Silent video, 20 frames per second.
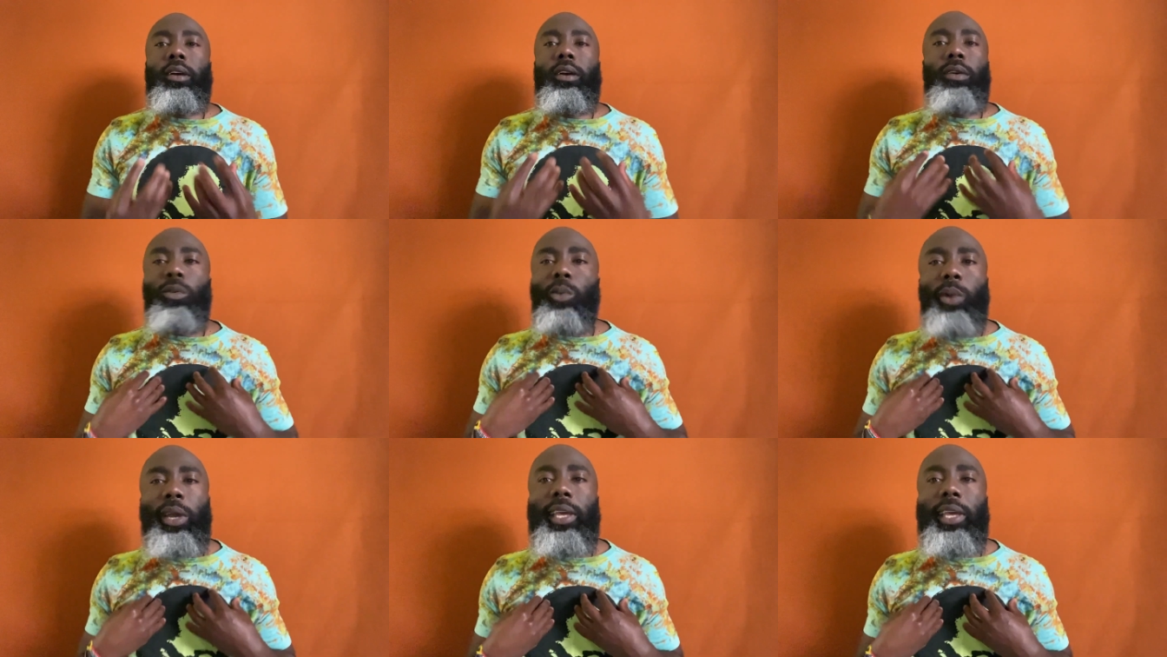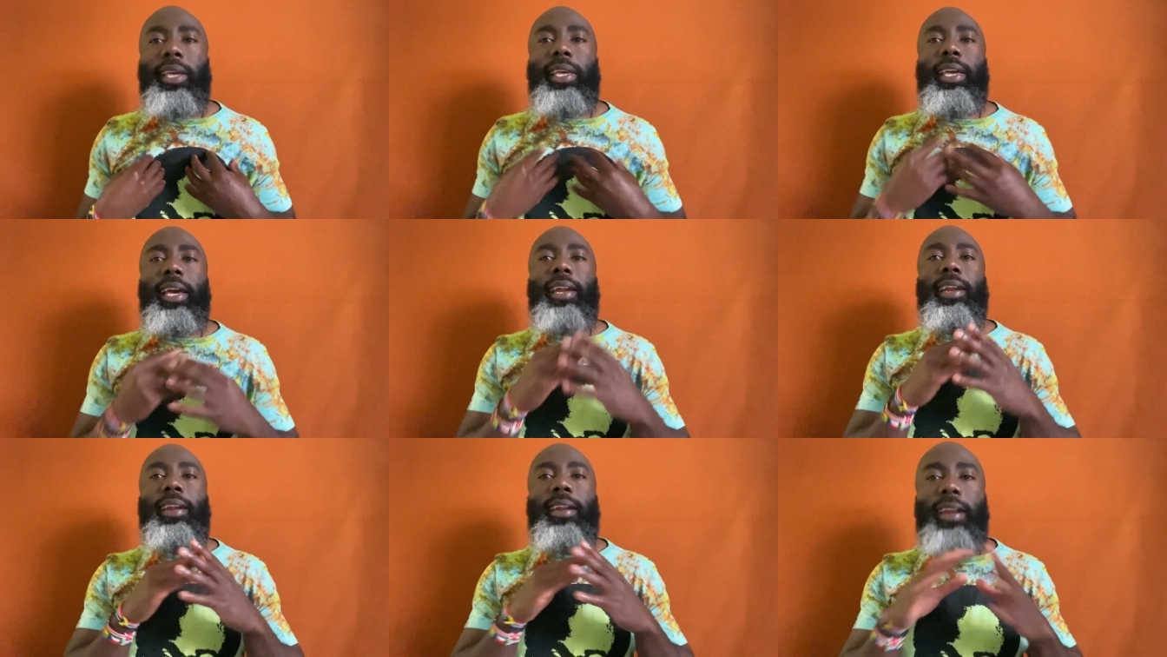We
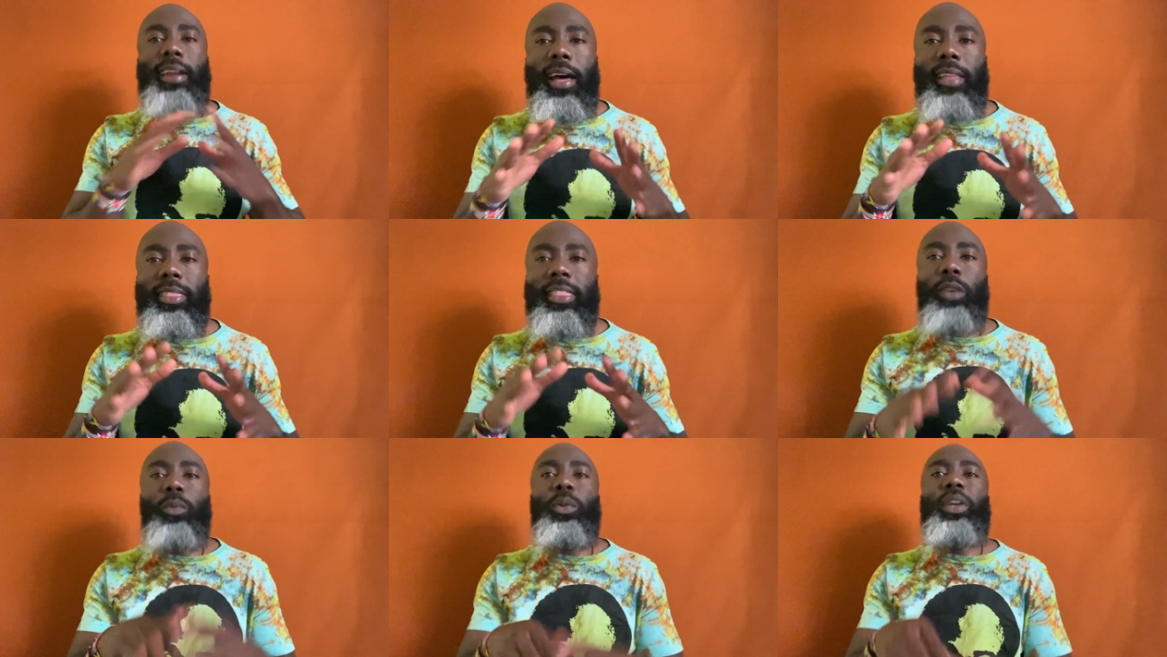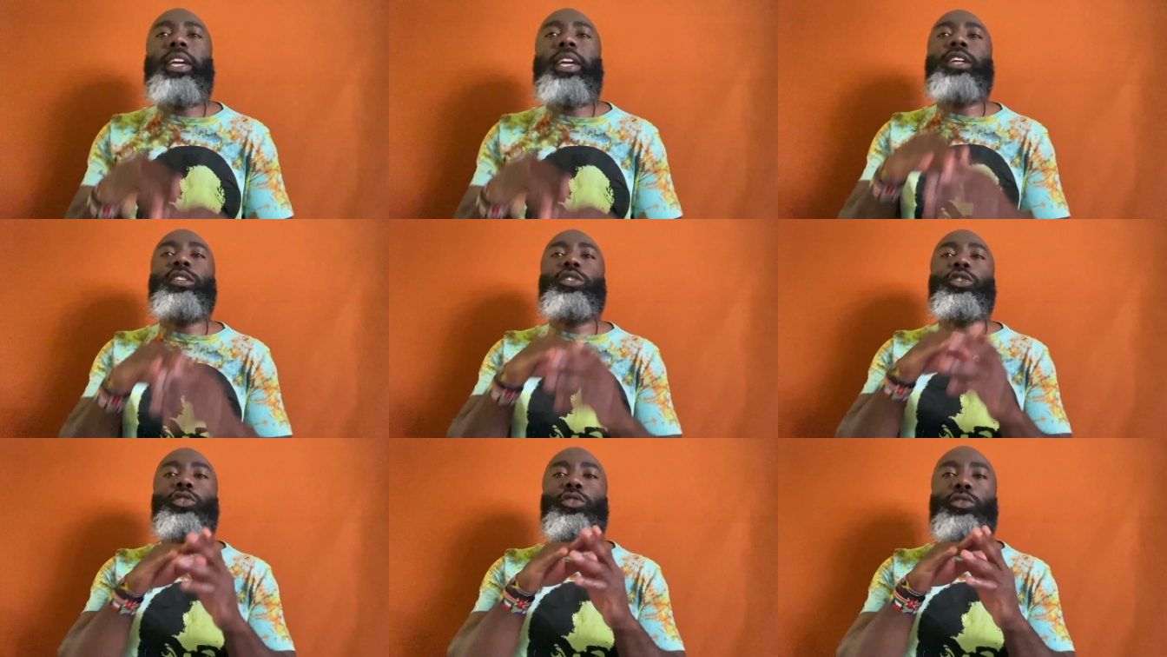get nothing. We get
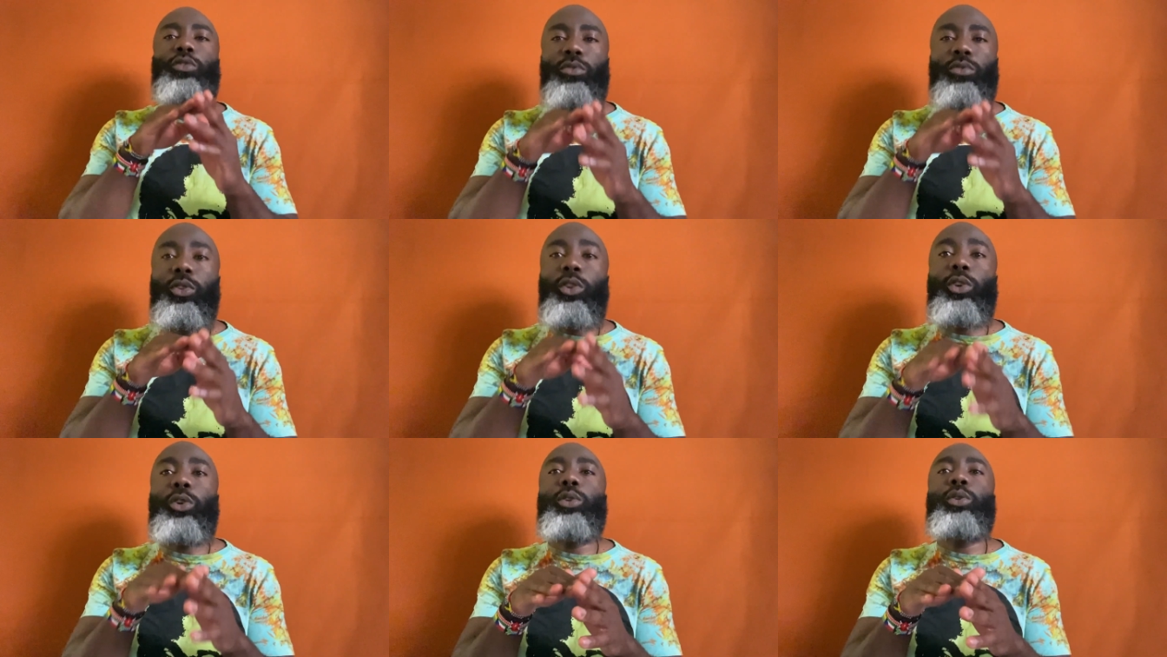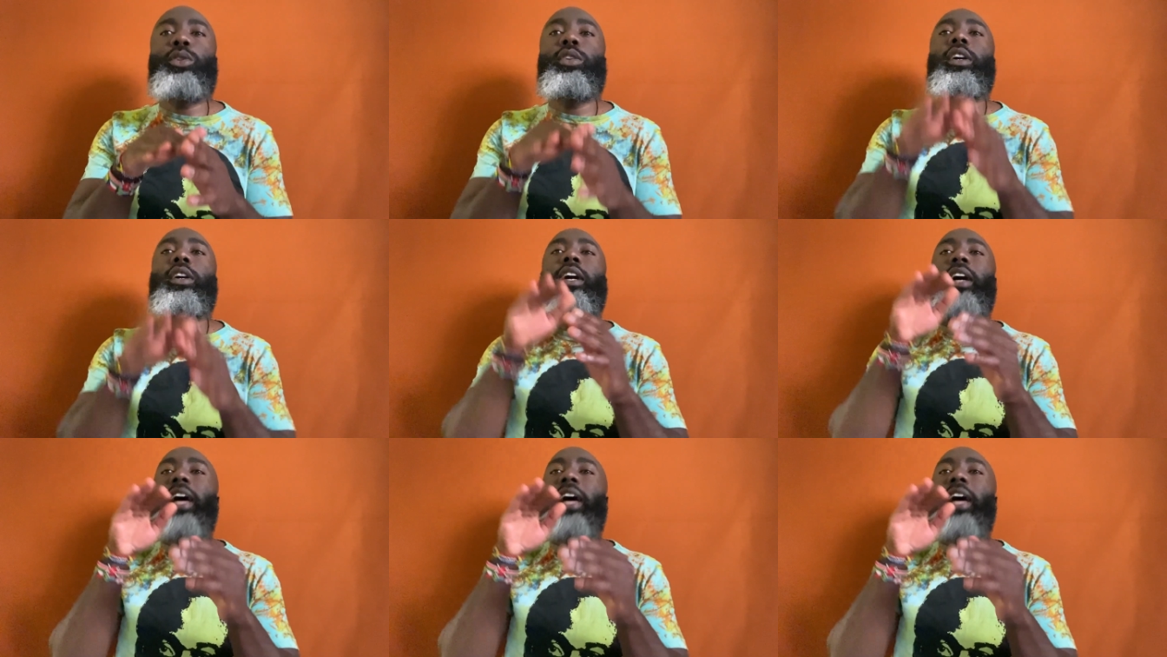screwed